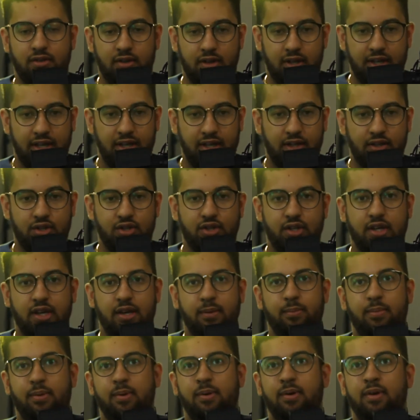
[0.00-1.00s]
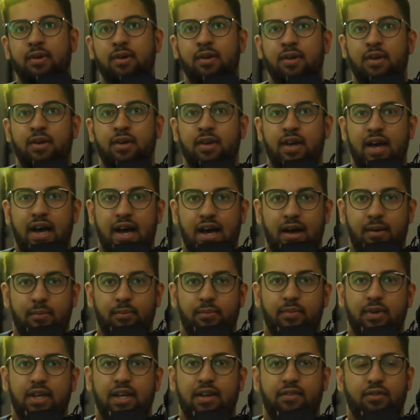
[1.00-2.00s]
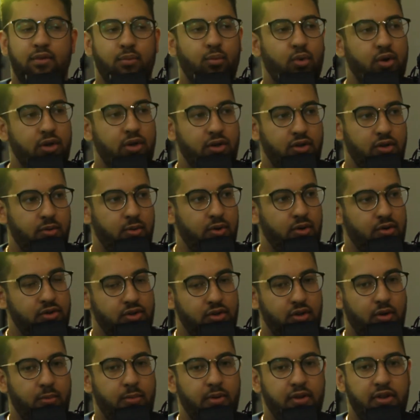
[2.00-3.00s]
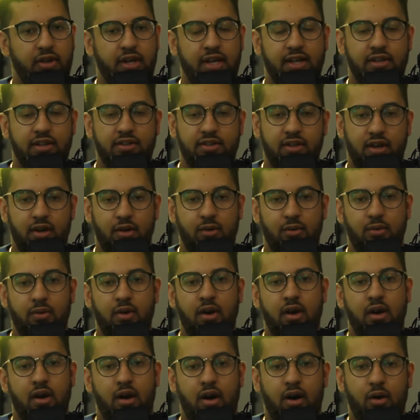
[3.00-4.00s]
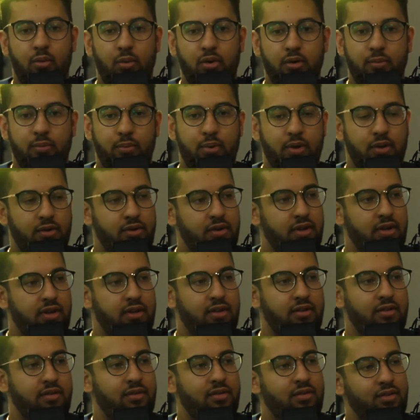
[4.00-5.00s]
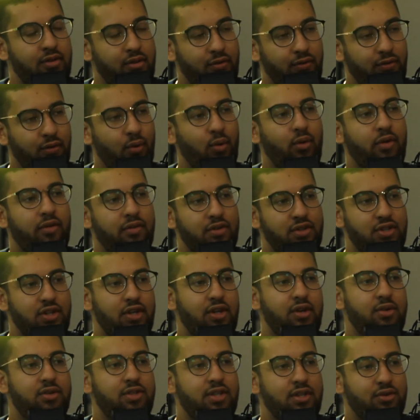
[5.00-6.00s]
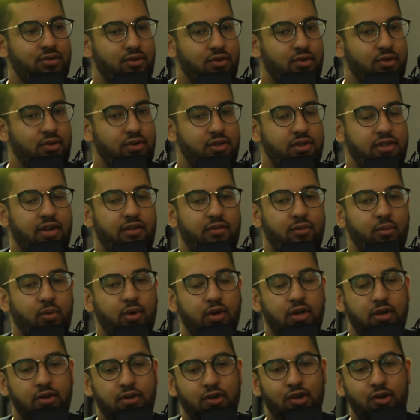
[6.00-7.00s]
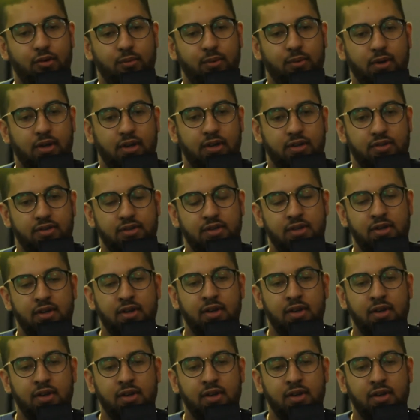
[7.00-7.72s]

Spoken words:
leadership, even what you do in osteopathy. So I want to put the floor over to you to introduce yourself and what you do, because